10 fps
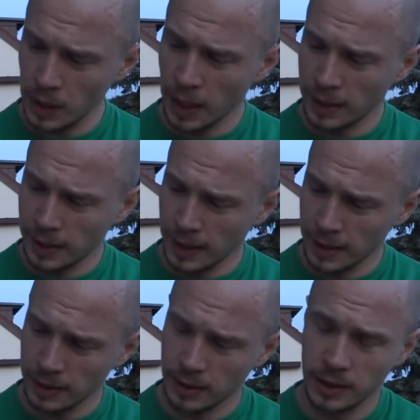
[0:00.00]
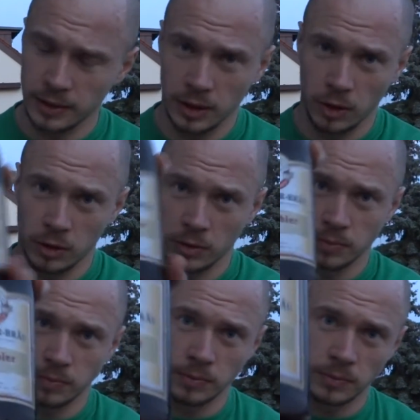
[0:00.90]
And then the little low,
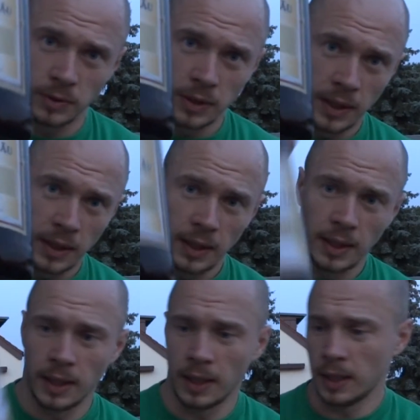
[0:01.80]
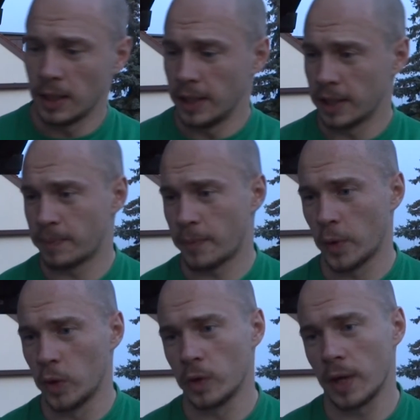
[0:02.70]
it's
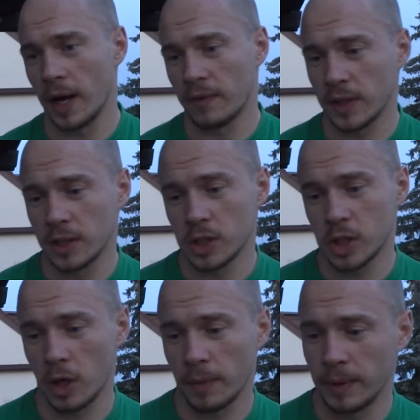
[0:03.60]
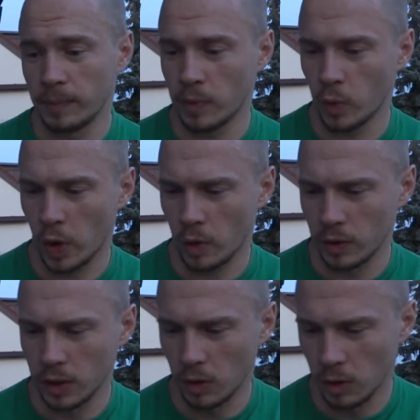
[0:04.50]
brewed after the German
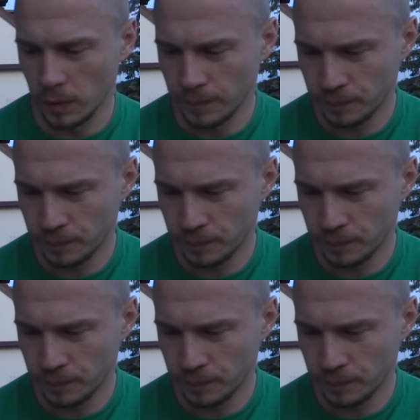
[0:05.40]
brewery law.